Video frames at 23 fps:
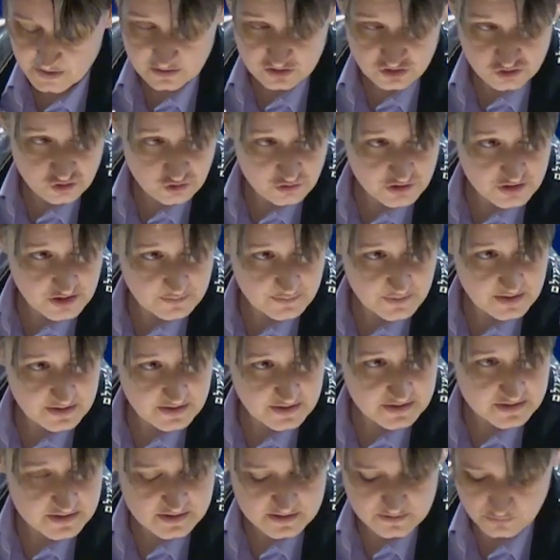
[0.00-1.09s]
journey
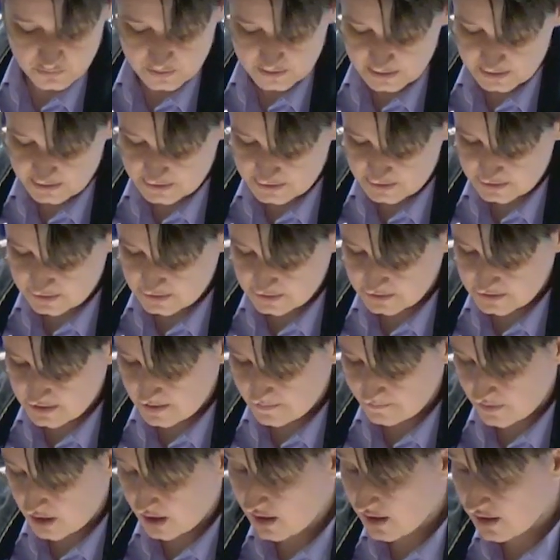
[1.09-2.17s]
begins with
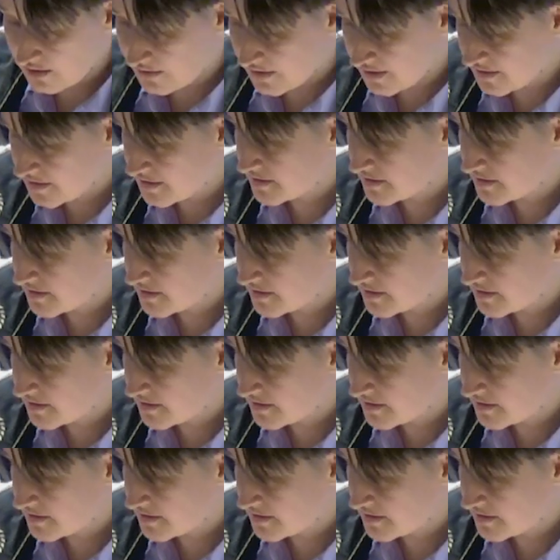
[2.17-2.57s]
some honest